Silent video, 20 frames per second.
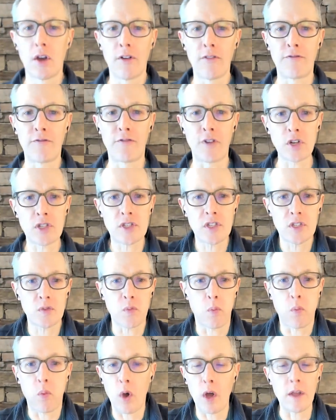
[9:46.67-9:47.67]
versus
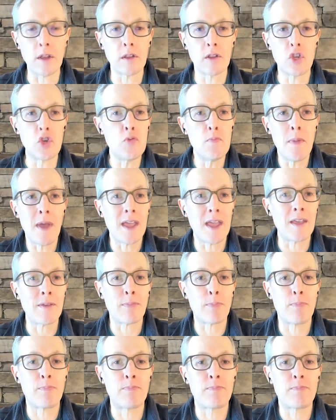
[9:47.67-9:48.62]
what you may